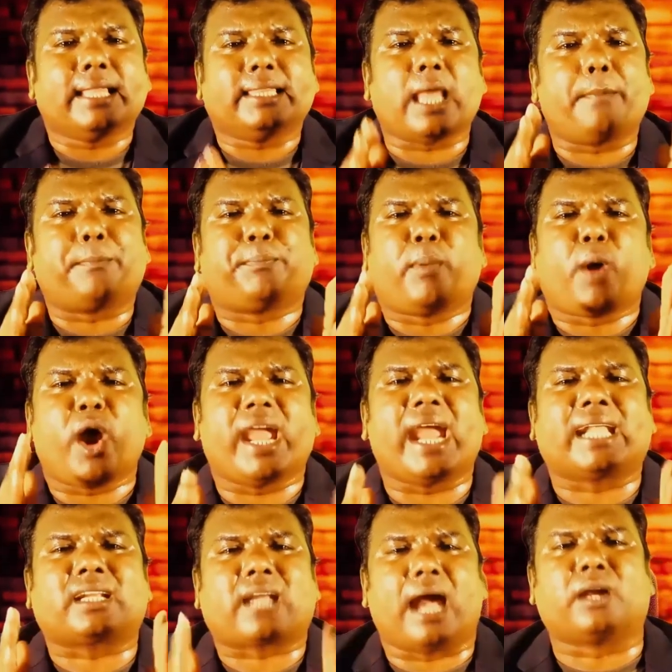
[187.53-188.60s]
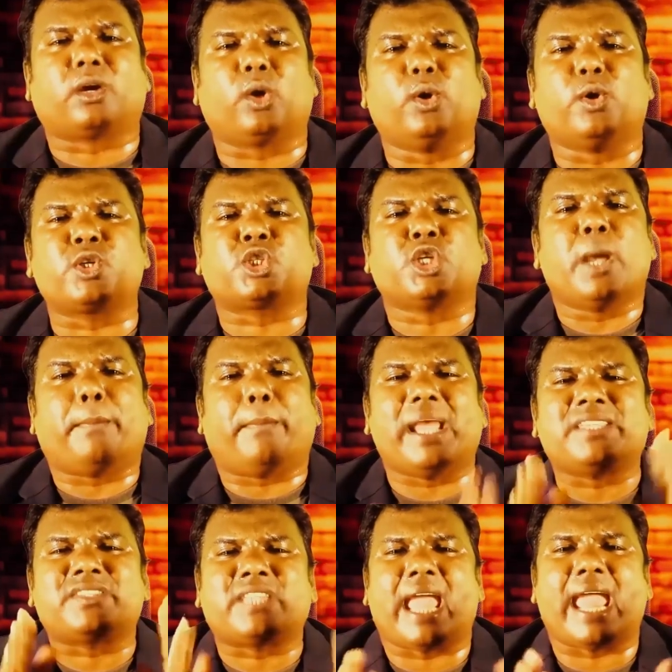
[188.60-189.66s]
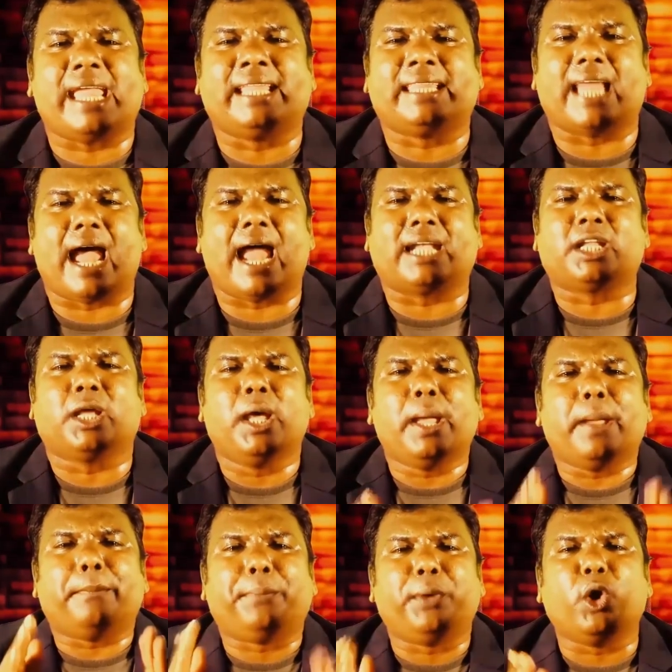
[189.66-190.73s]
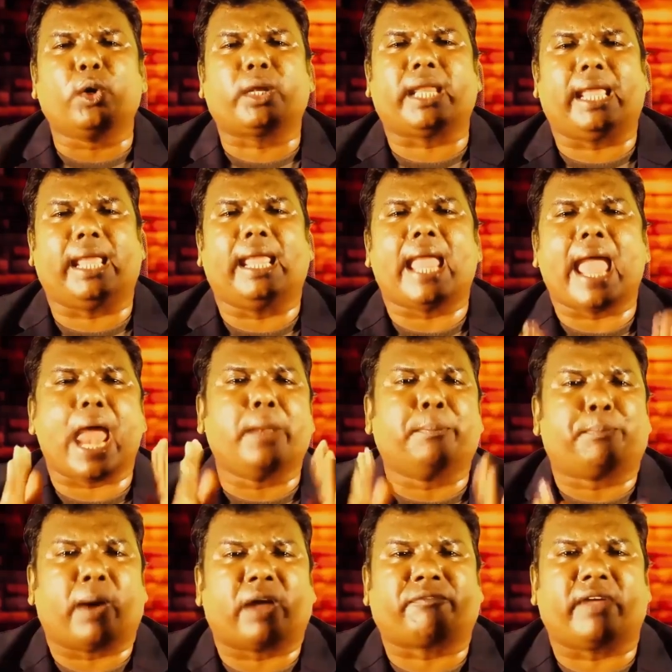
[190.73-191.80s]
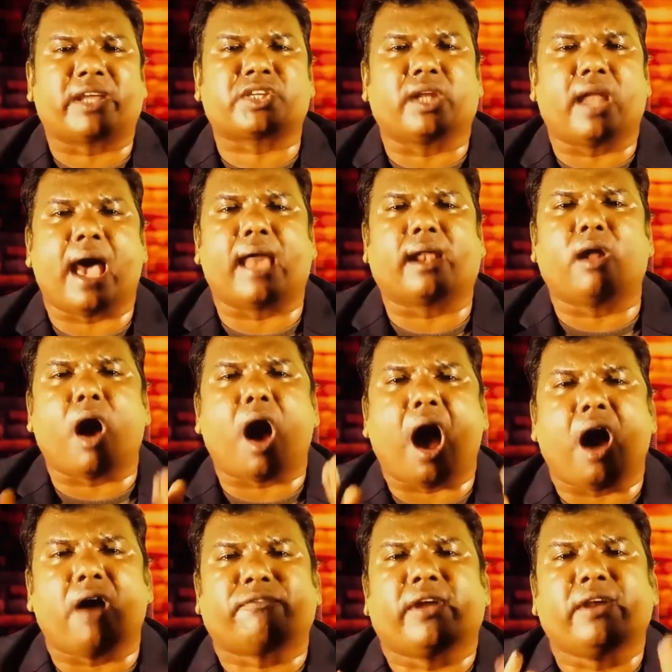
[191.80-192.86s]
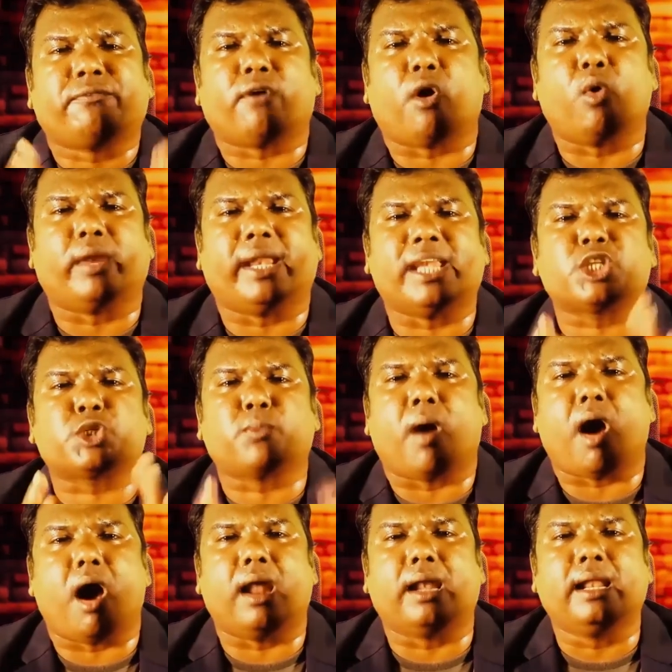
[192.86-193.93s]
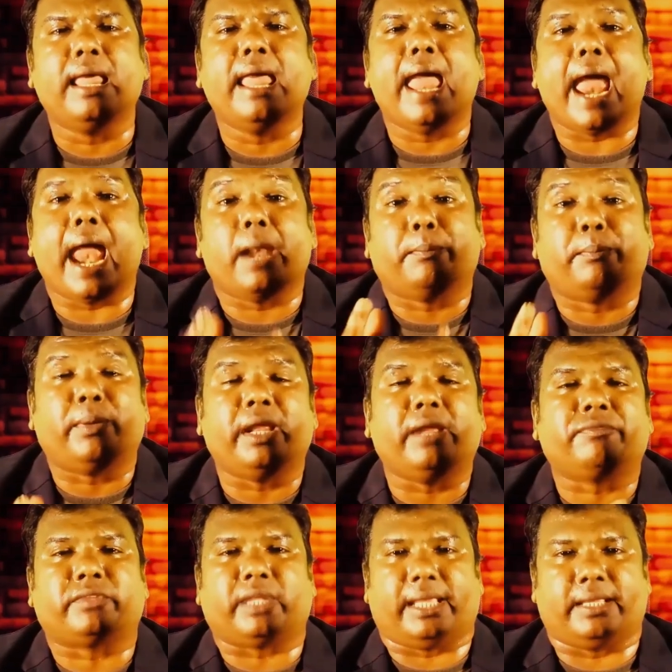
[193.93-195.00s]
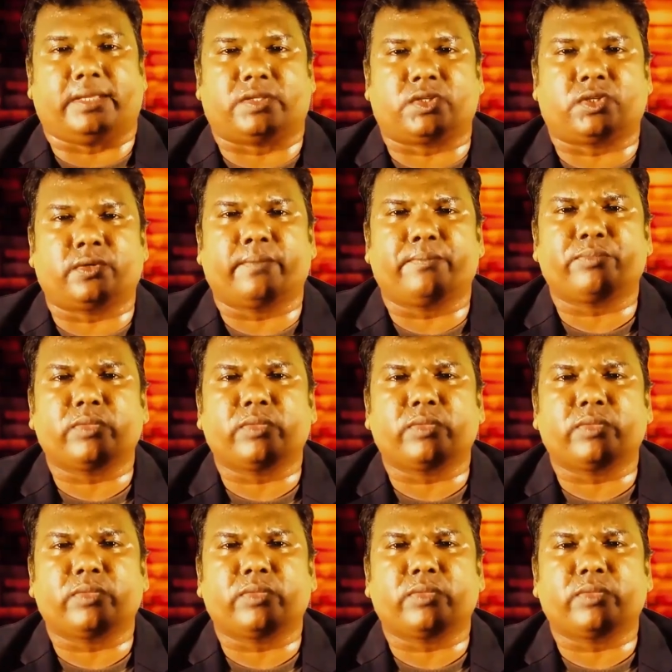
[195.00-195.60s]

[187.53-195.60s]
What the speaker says: The poet concludes by saying that beauty and perfection are often found in small and brief things.